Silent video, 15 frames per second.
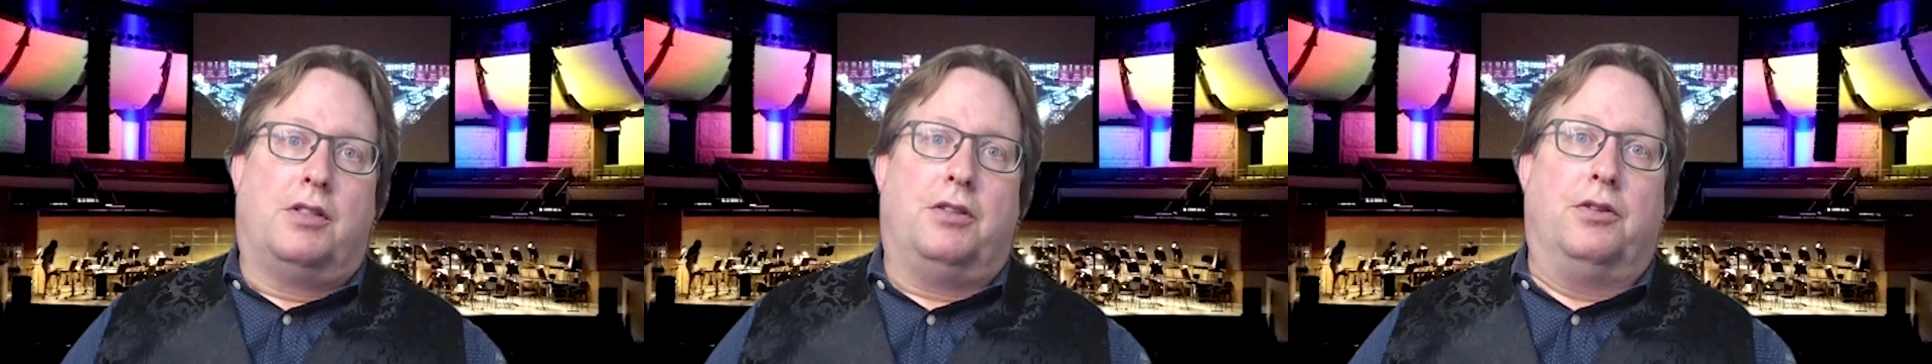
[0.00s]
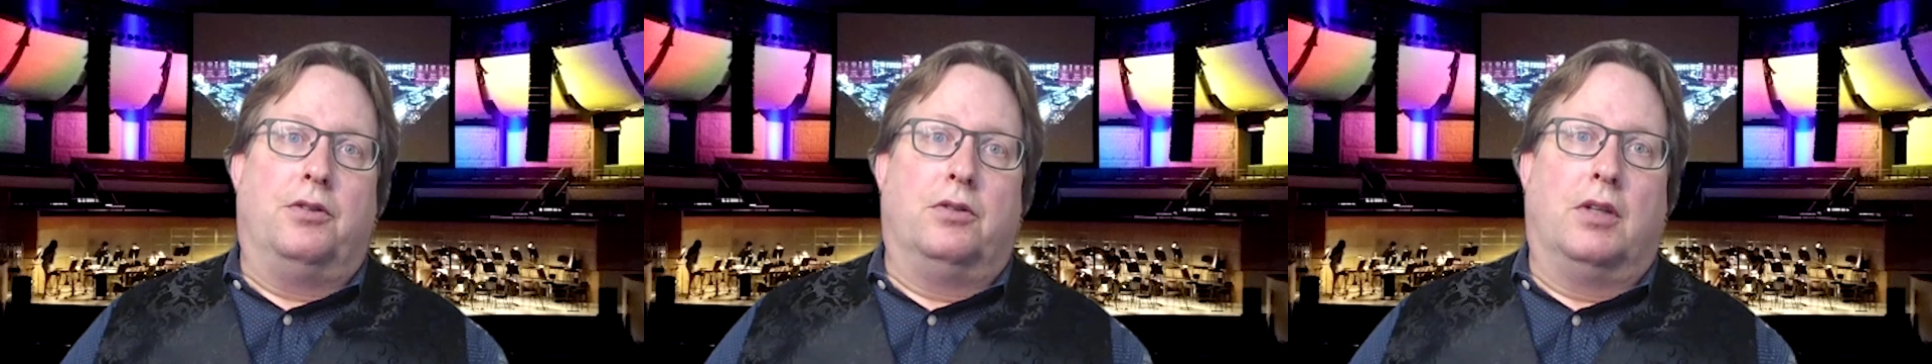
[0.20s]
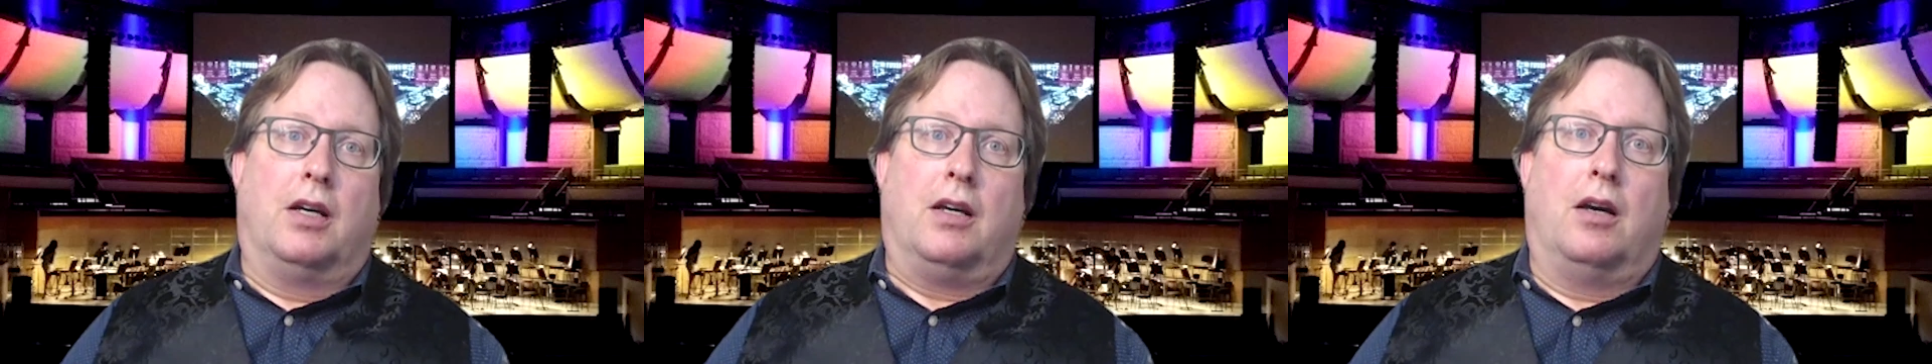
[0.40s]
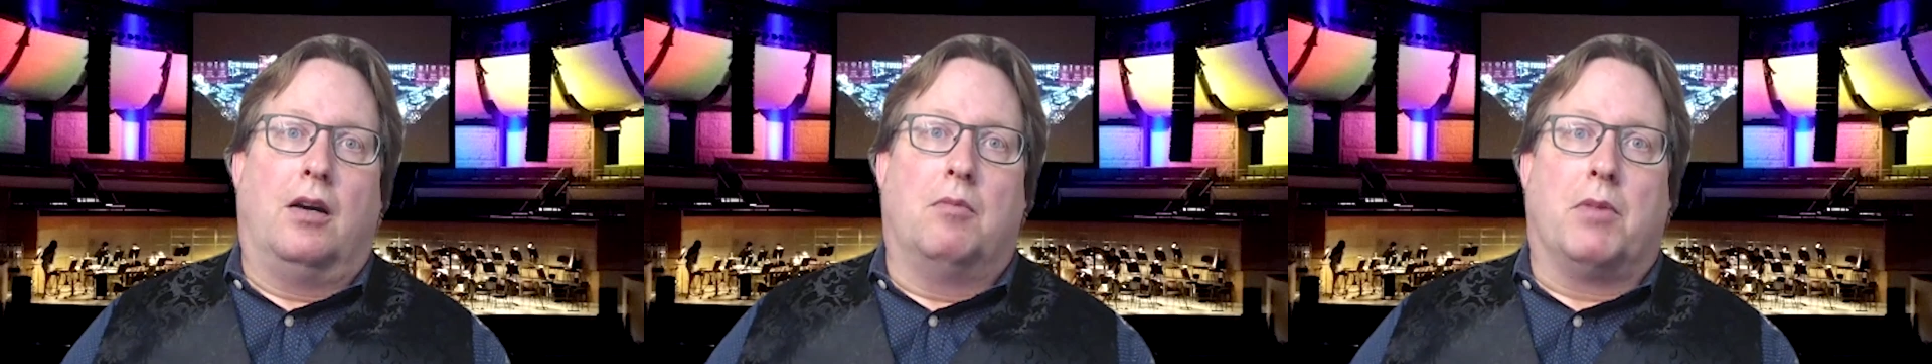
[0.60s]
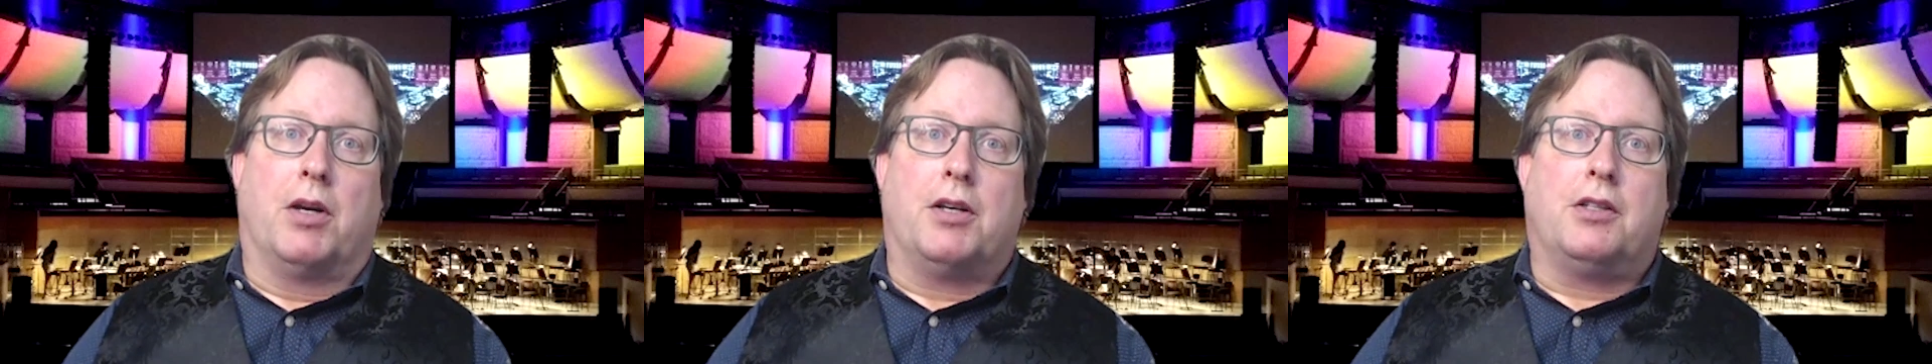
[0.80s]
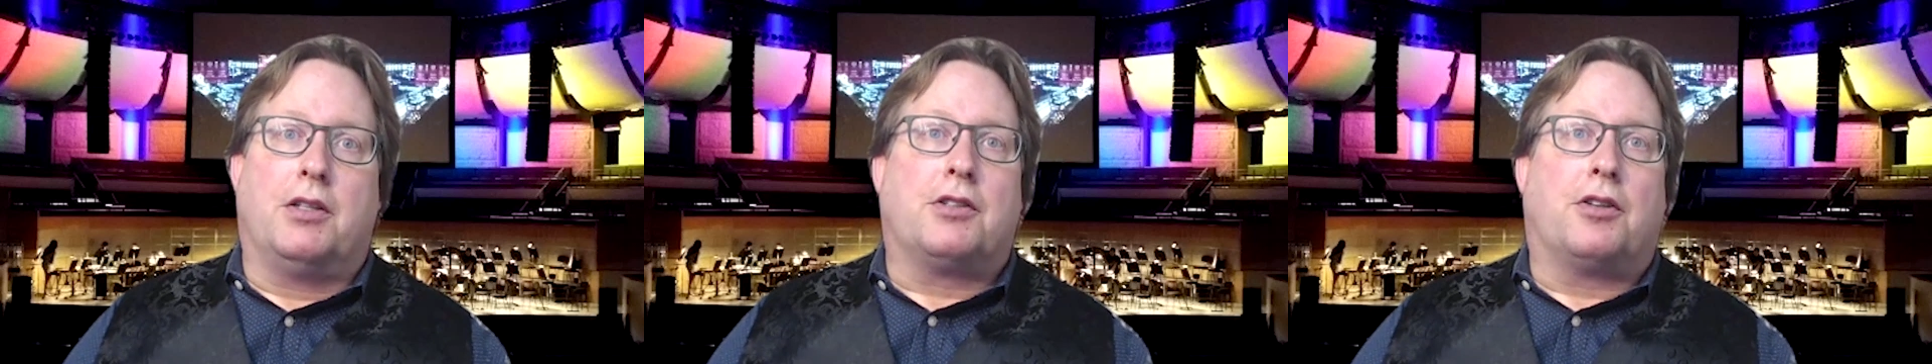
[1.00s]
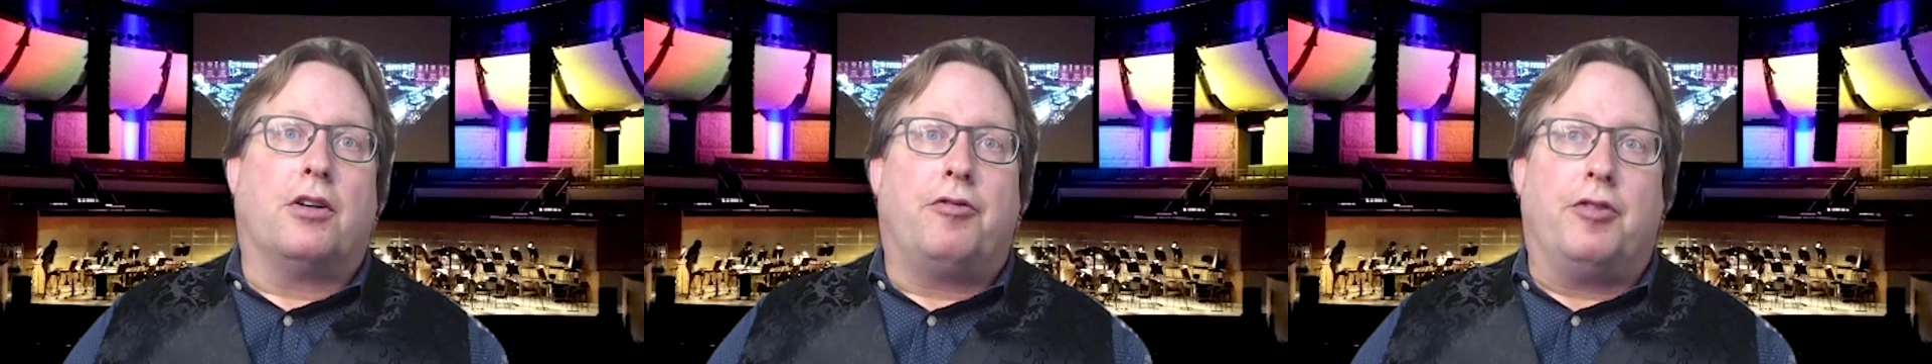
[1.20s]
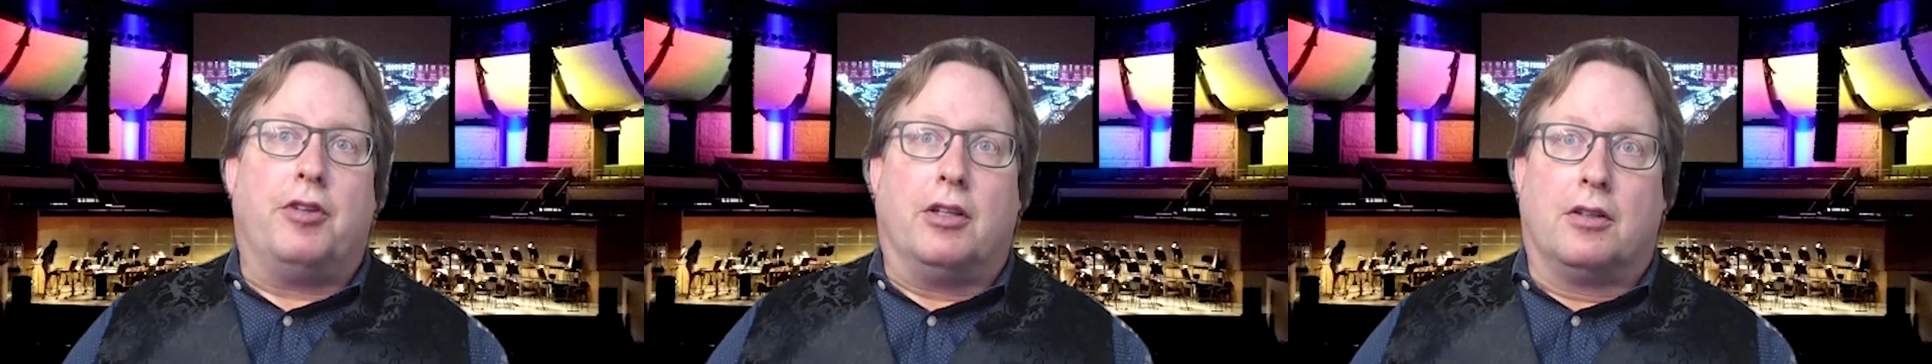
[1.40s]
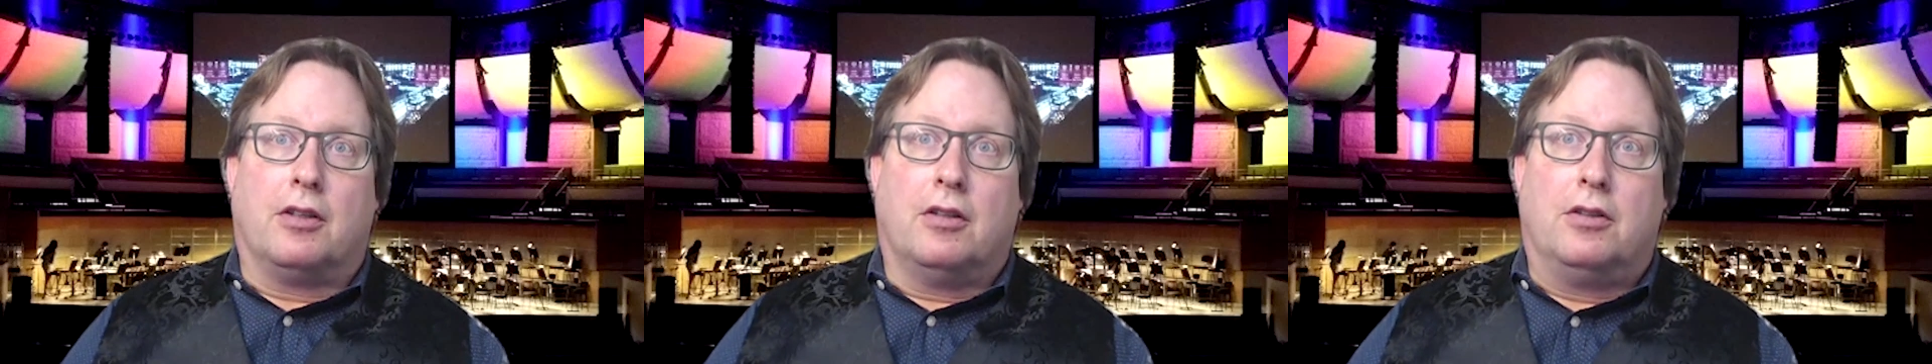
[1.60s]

to Marcia Scurfield,